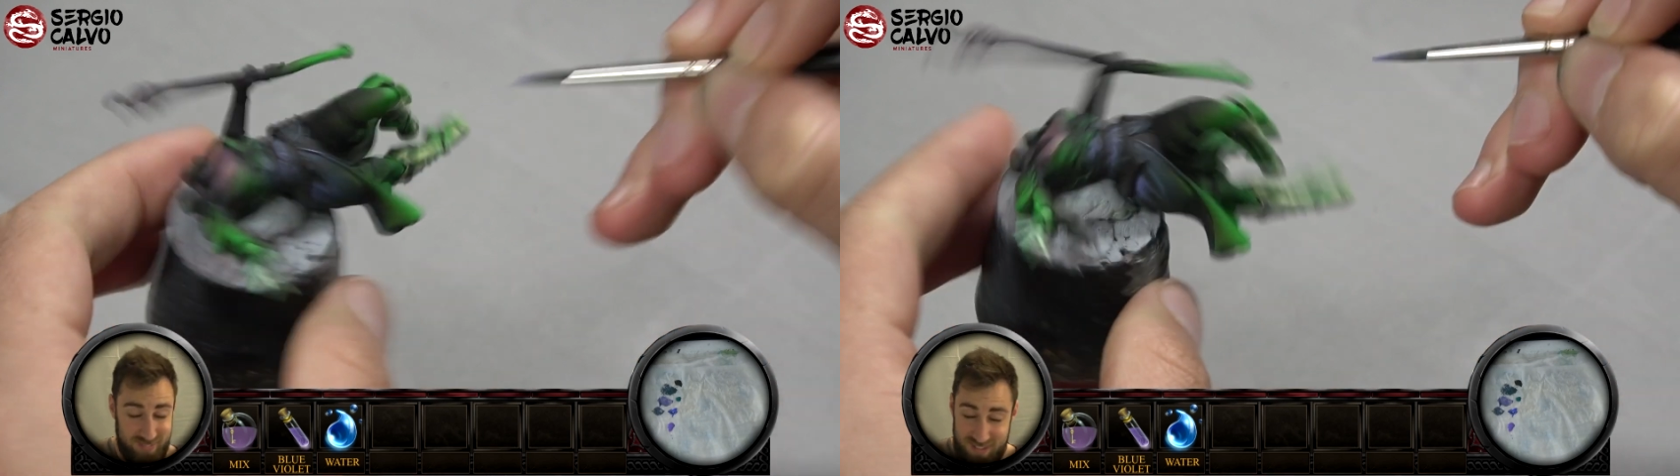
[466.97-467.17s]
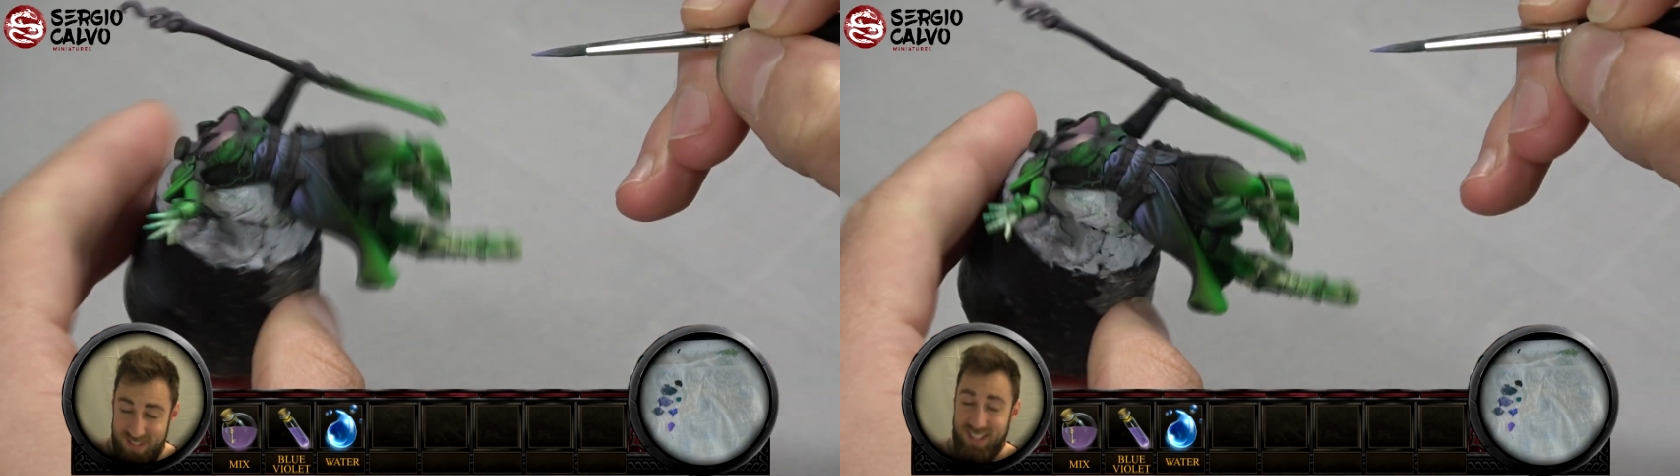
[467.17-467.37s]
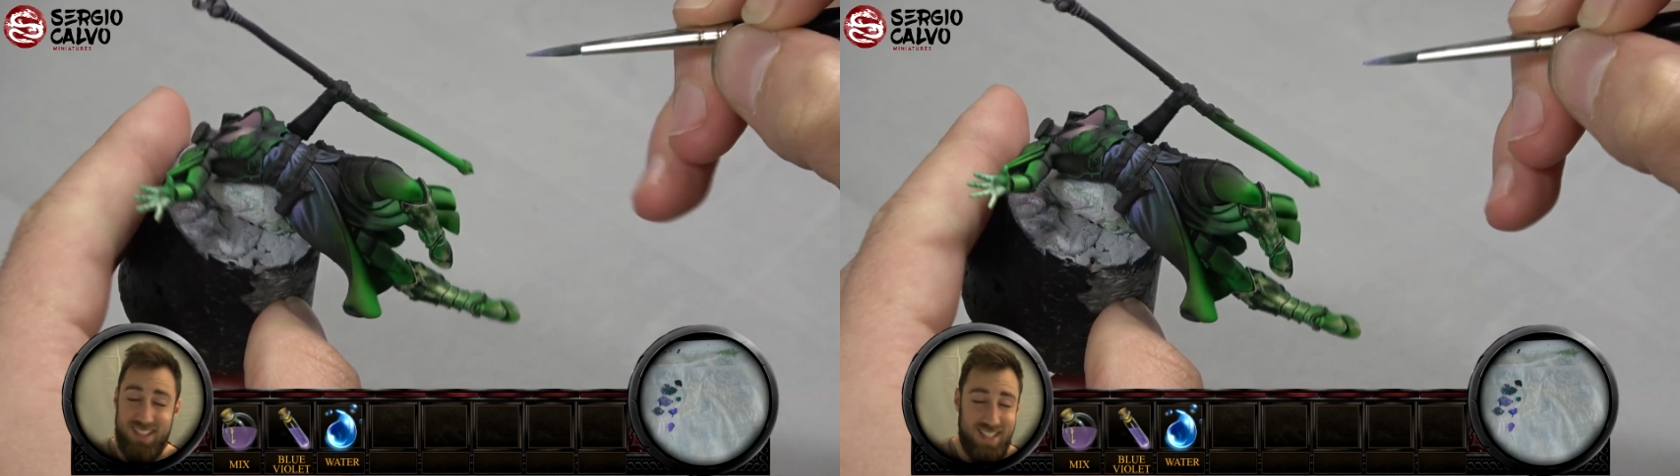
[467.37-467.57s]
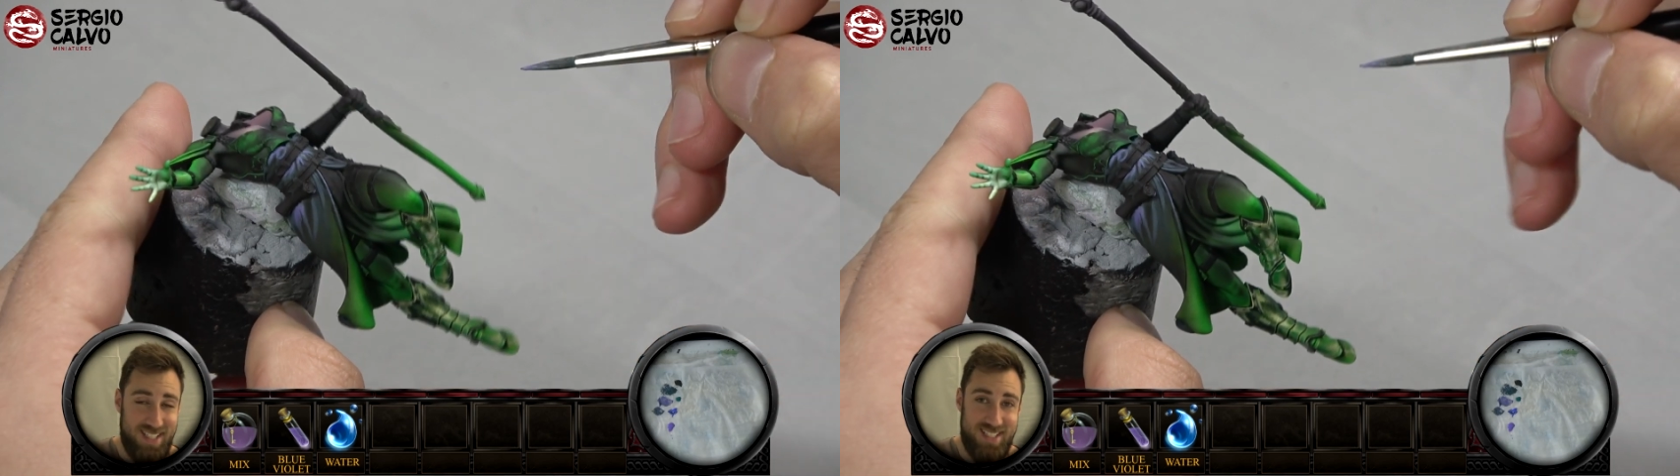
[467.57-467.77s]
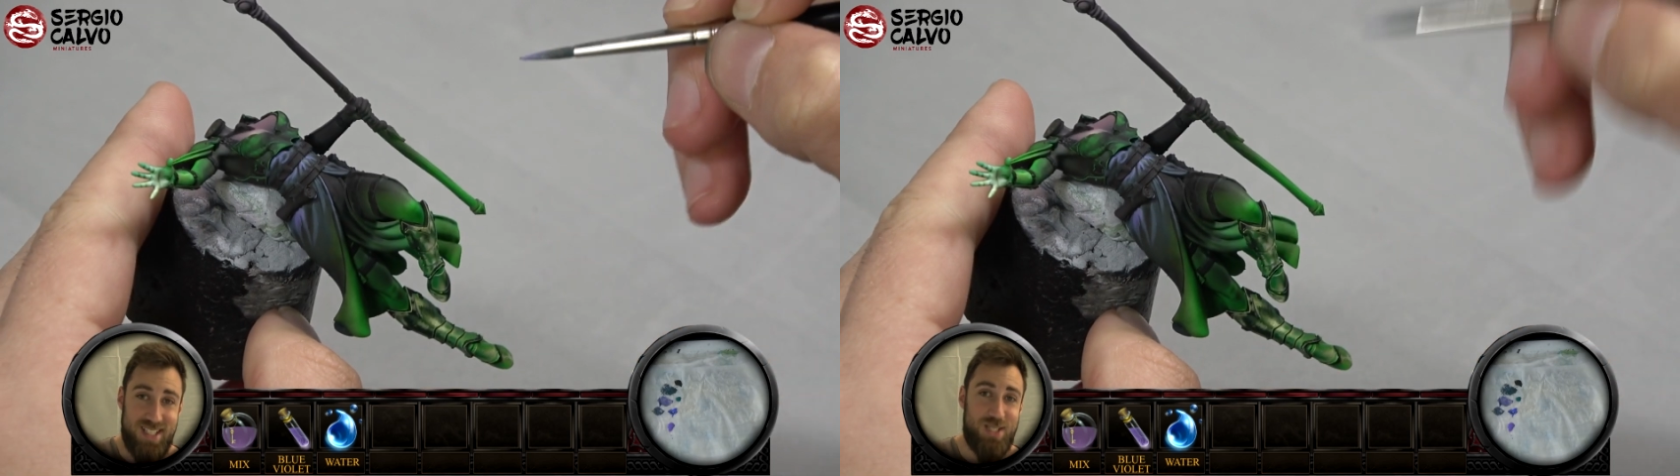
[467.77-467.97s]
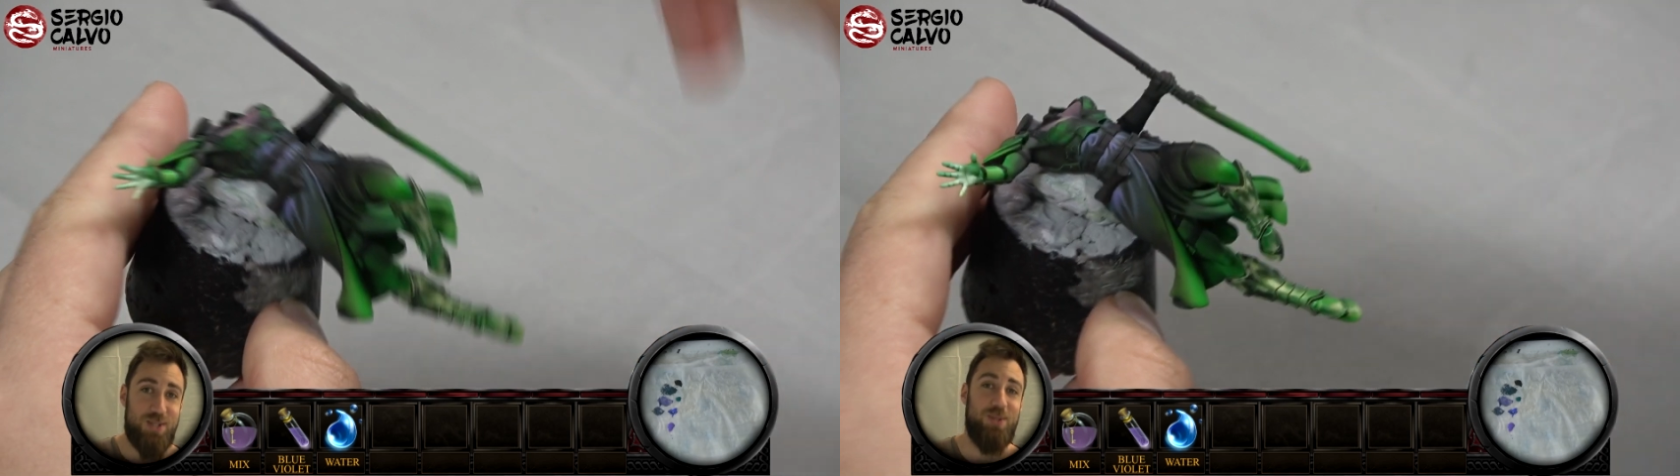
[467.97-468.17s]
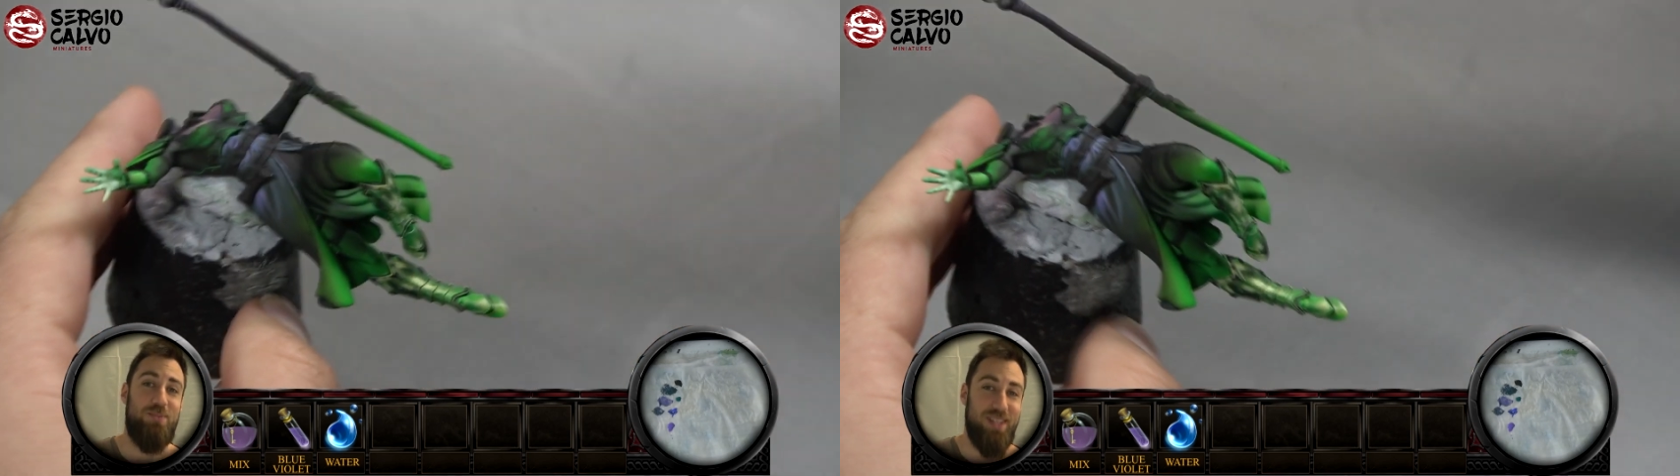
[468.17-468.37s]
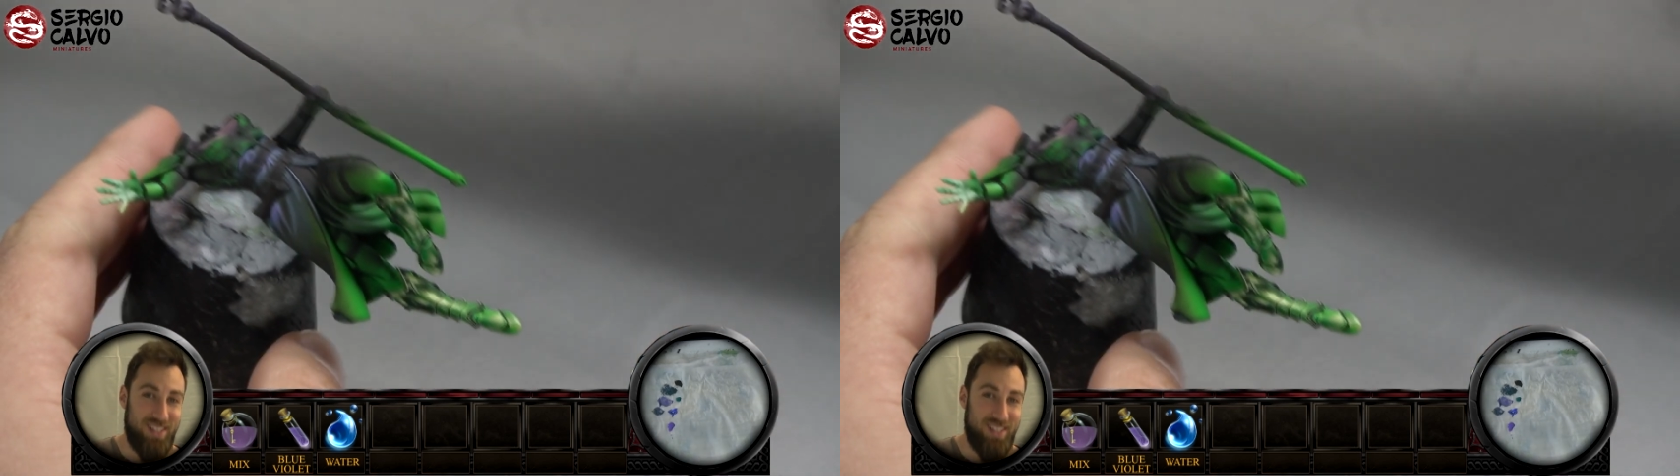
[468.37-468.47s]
in that case should be